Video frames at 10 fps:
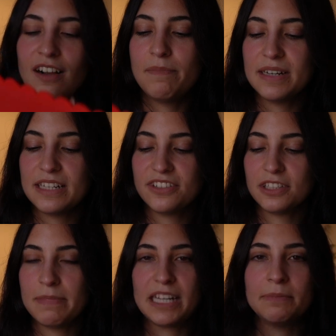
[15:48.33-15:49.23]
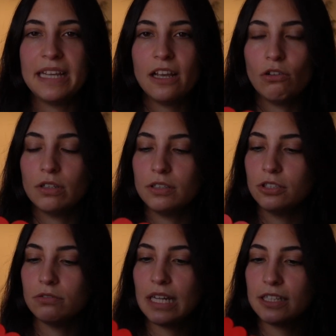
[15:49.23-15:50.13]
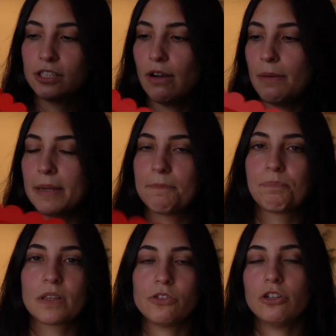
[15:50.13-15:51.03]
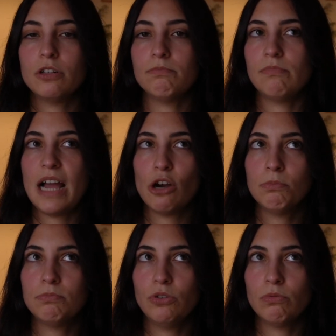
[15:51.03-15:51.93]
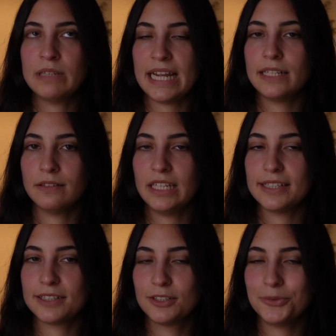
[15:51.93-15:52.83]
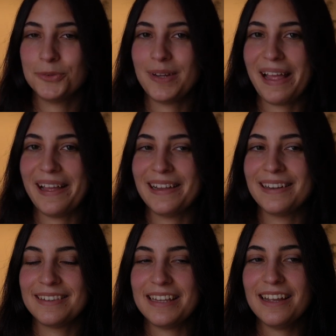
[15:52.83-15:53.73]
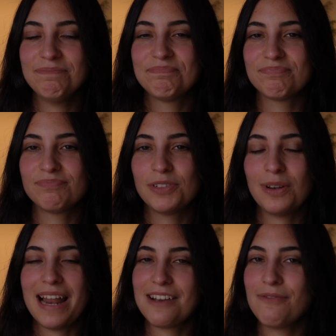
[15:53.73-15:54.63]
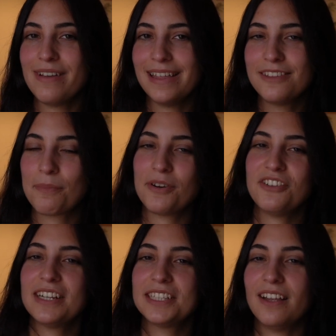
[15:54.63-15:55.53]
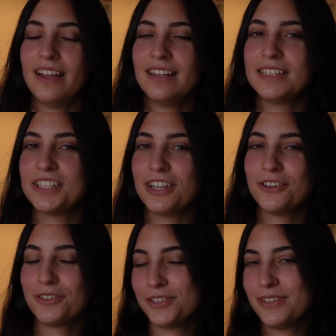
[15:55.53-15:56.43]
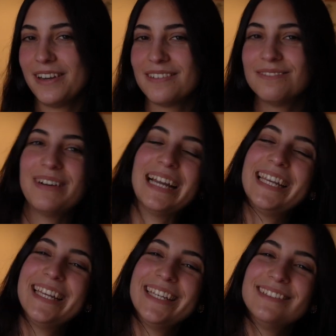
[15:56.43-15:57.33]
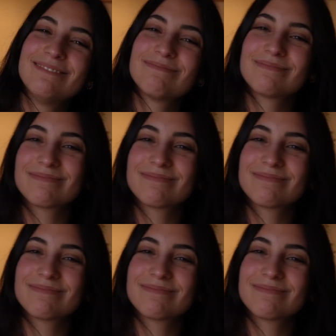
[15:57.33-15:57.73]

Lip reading: but it just makes me so happy. So I hope you get this too. And yeah, good luck with your projects, and see you soon. Bye.